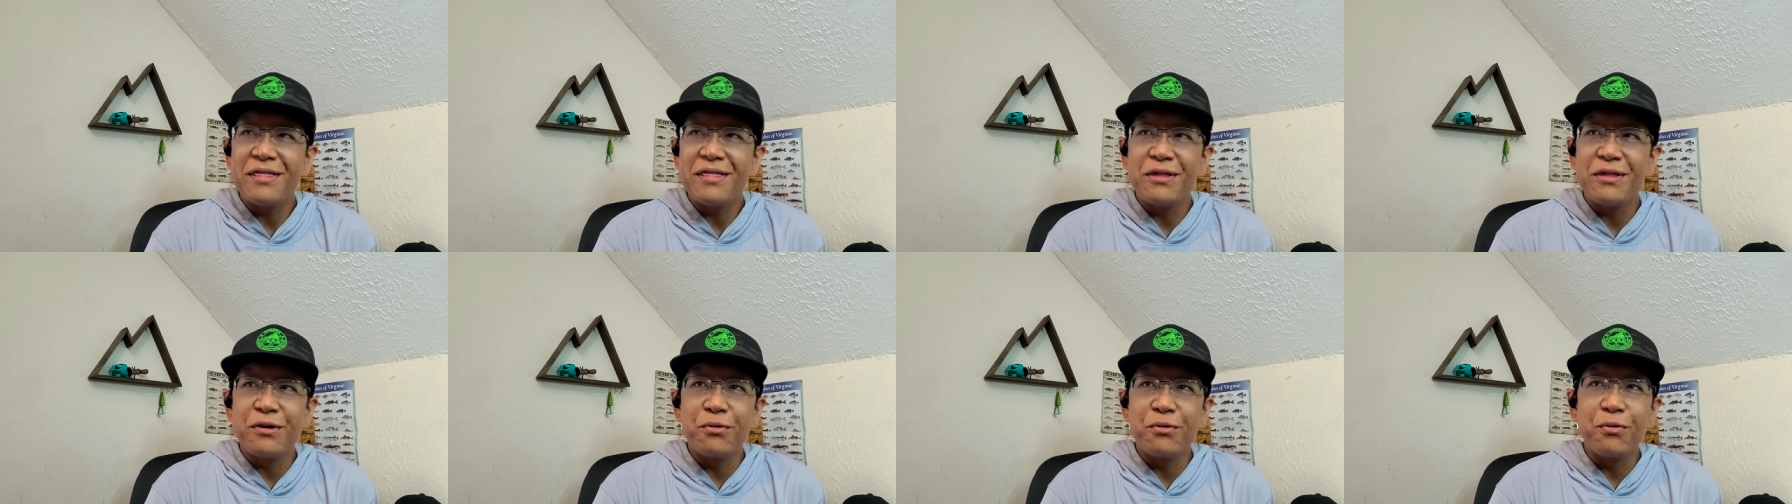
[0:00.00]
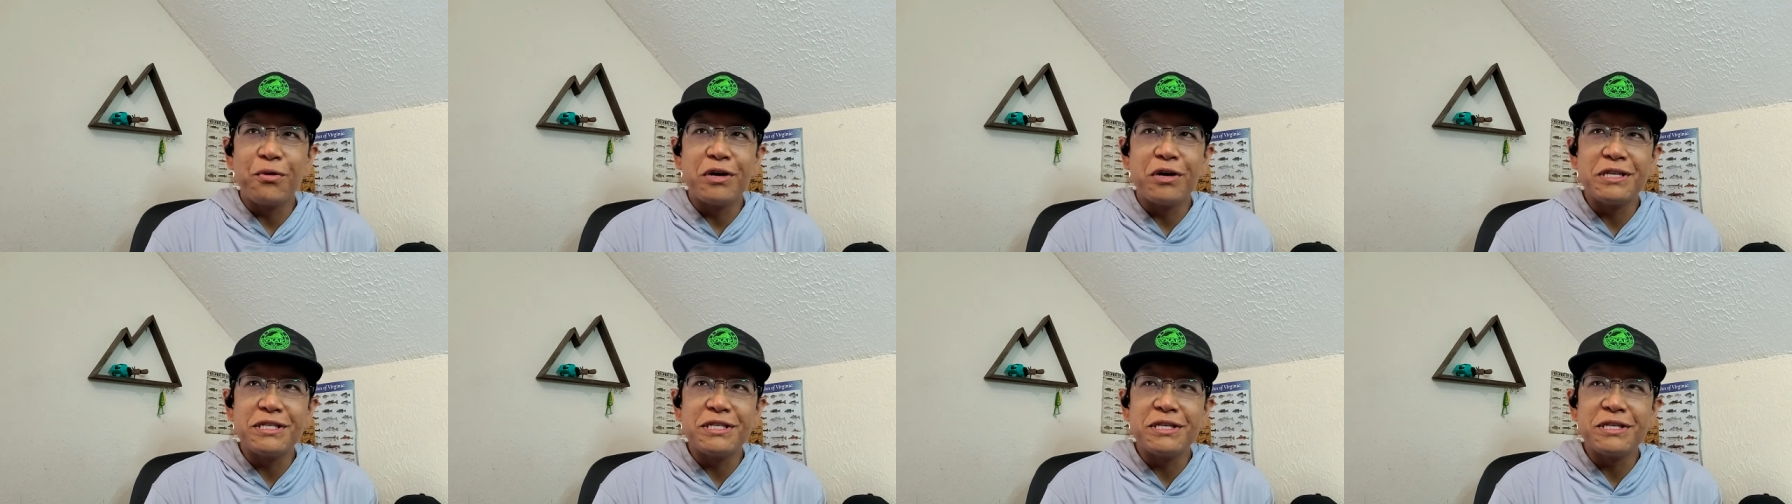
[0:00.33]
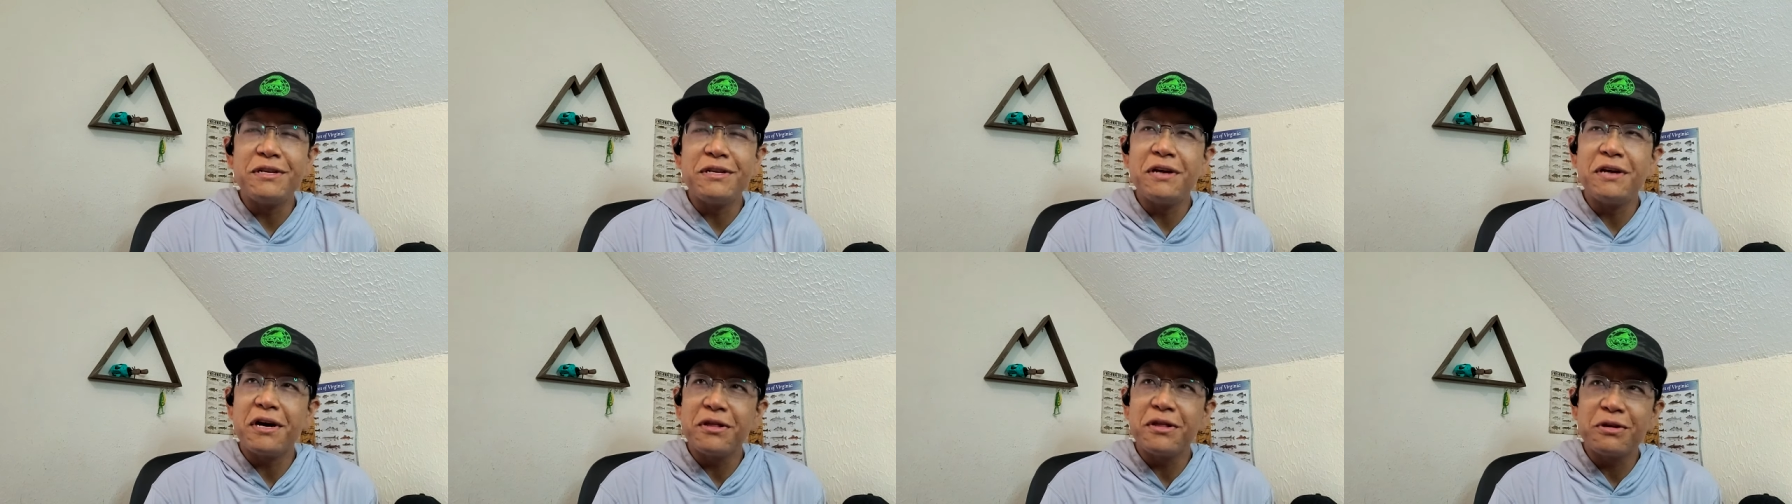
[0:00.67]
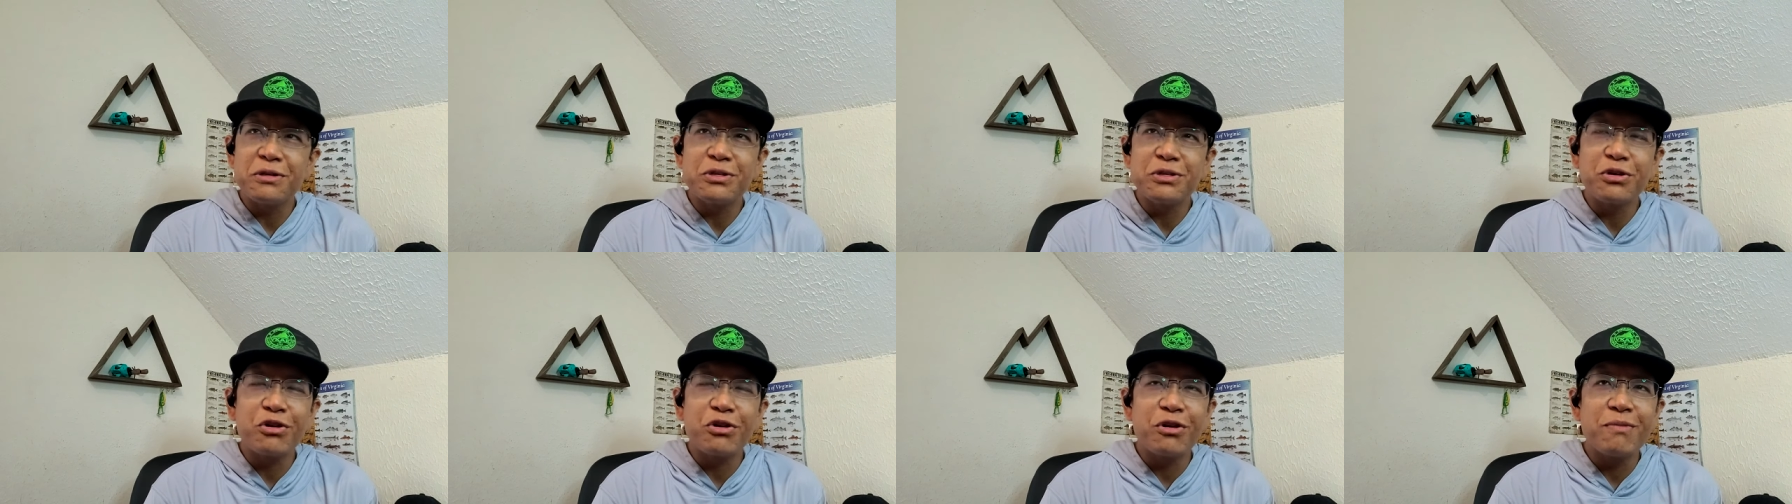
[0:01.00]
there was
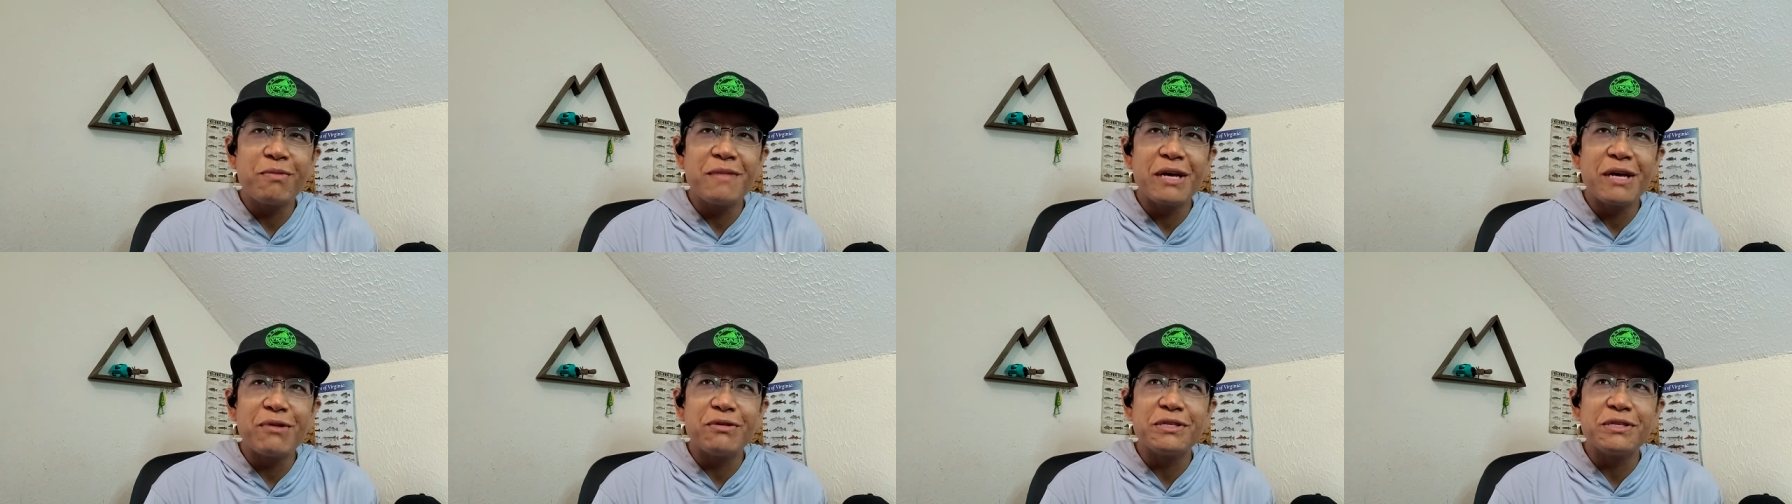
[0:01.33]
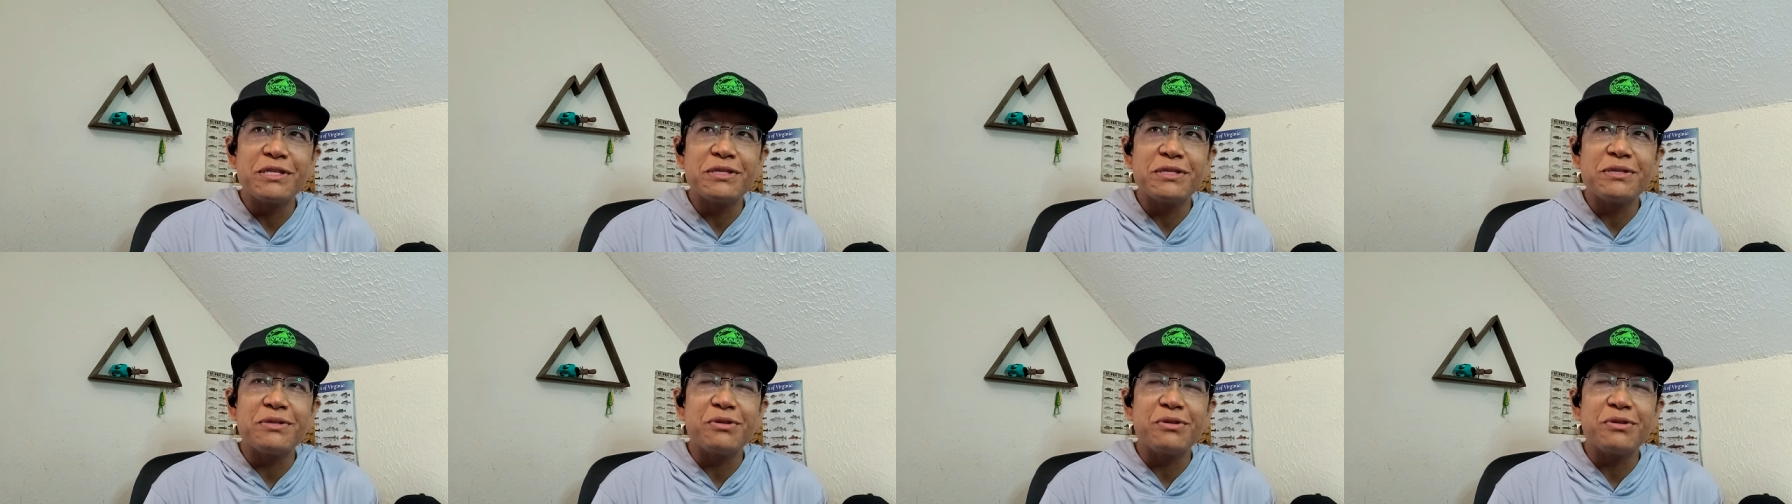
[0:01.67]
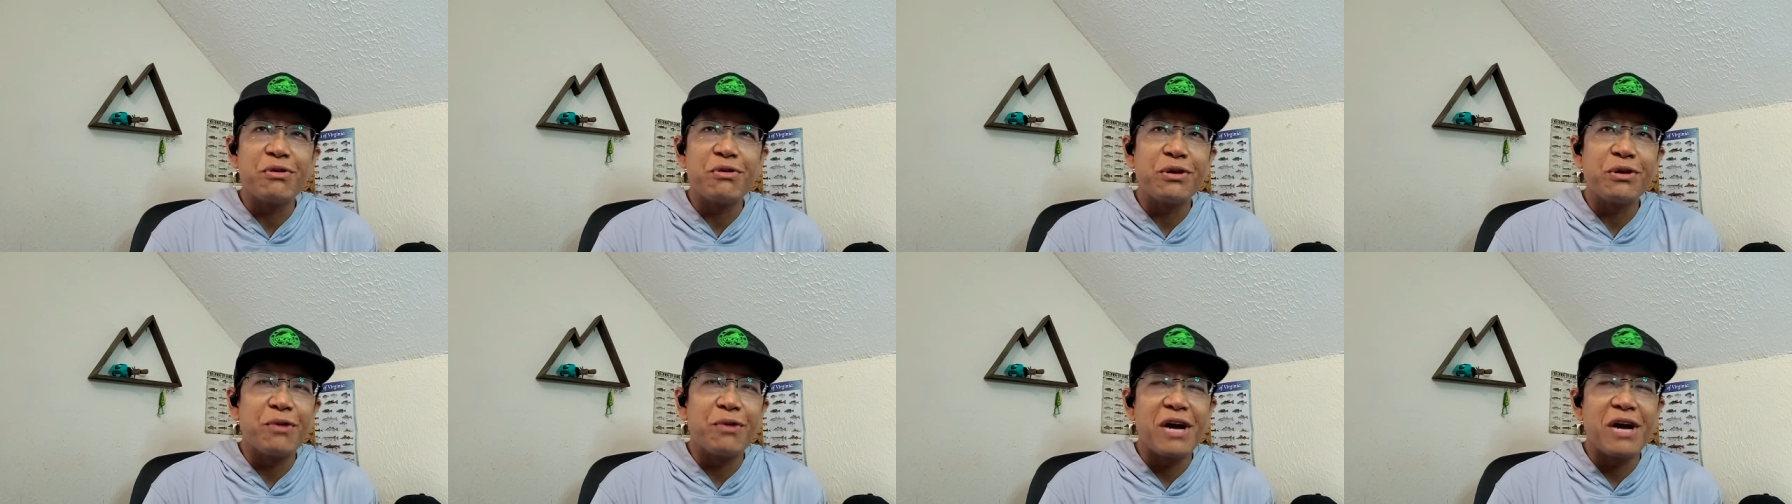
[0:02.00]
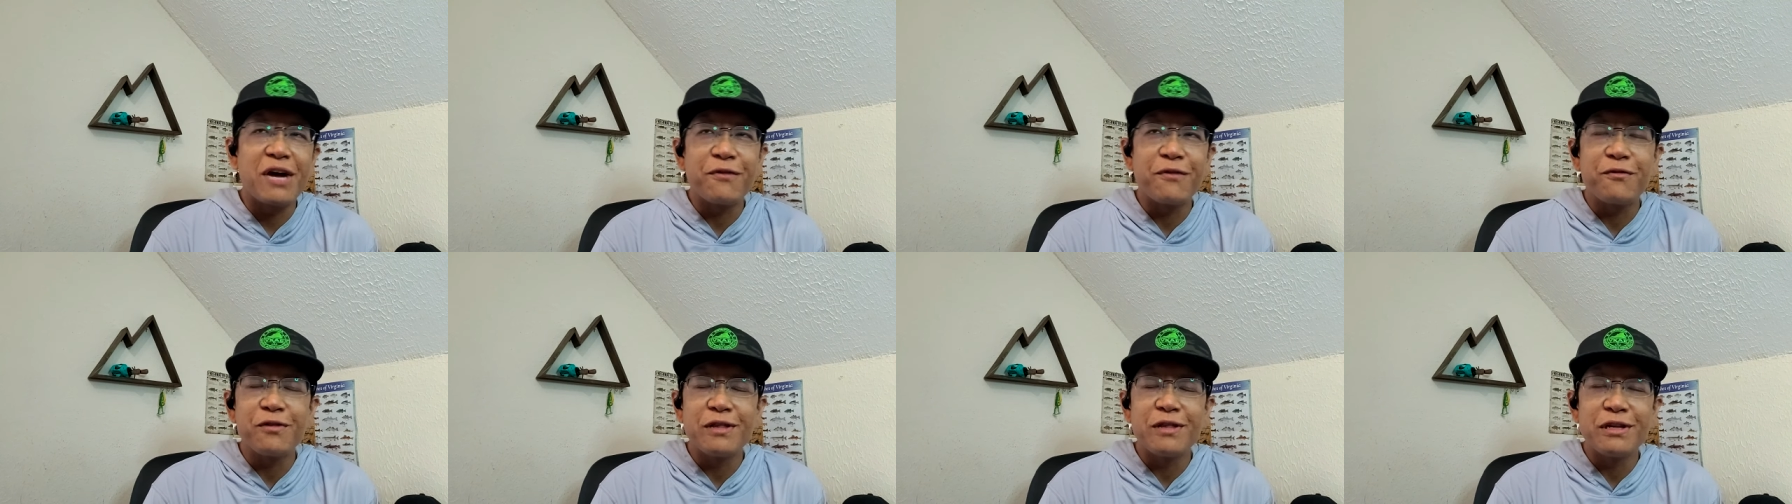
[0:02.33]
another term that was thrown
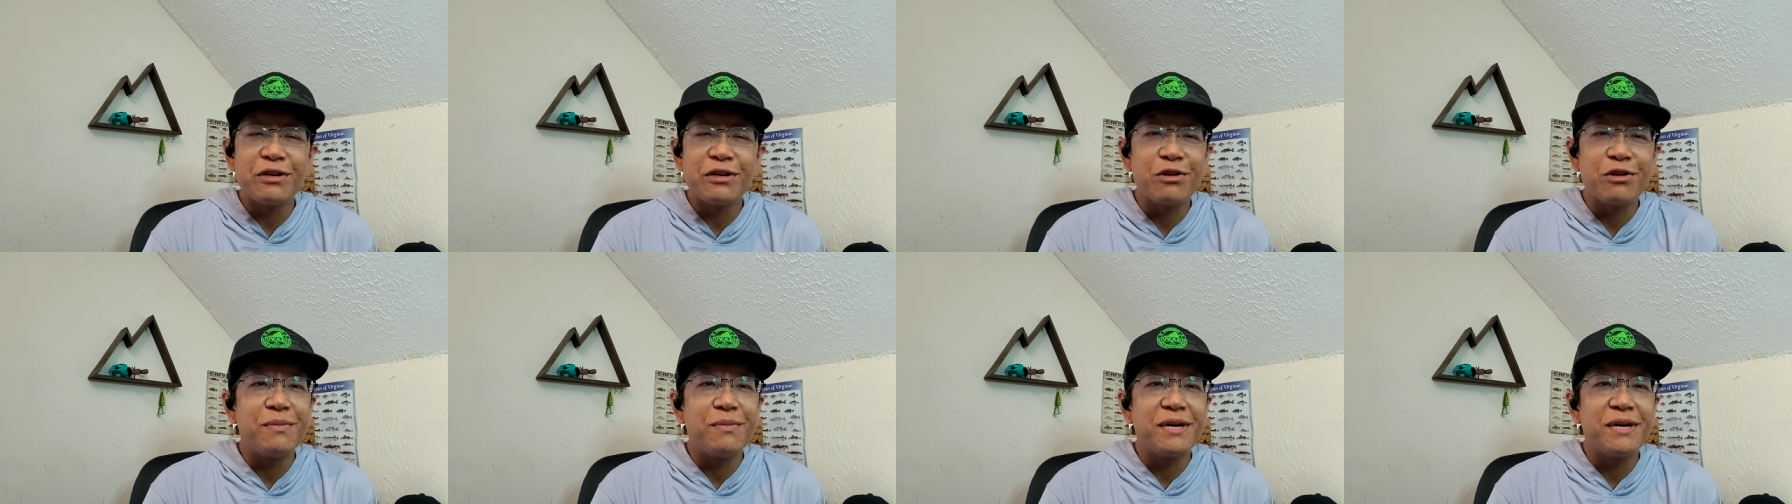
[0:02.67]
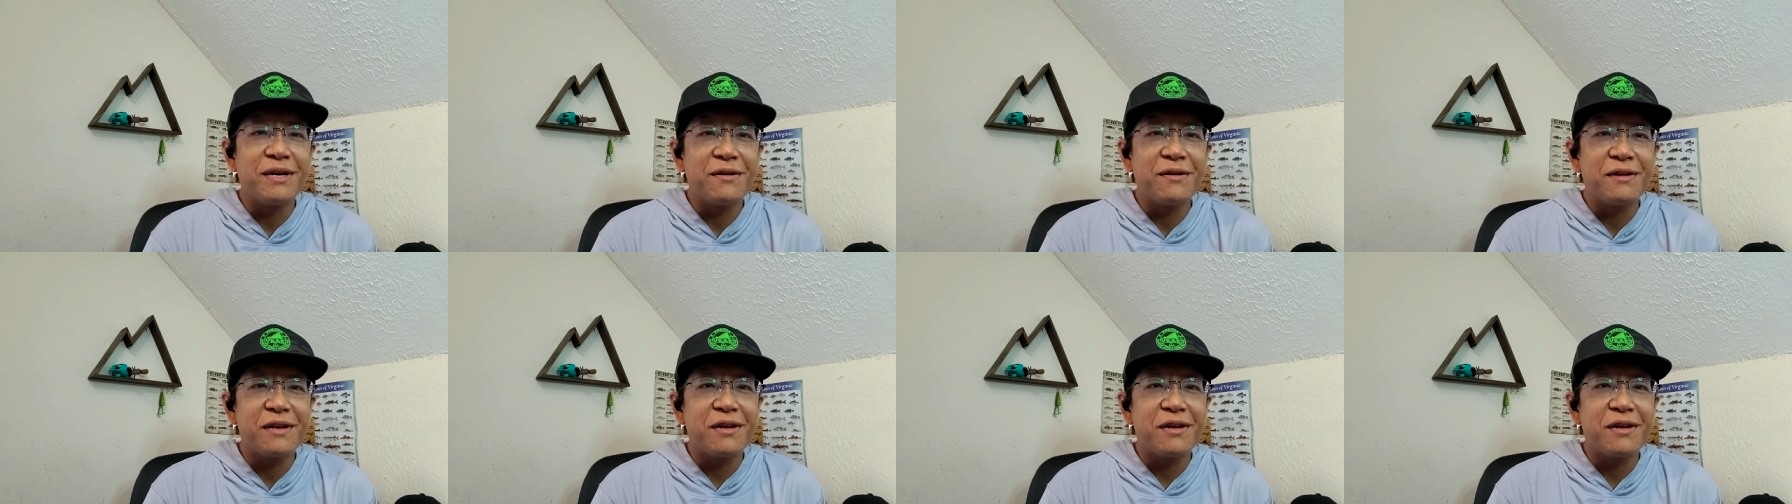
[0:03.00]
around for a little bit,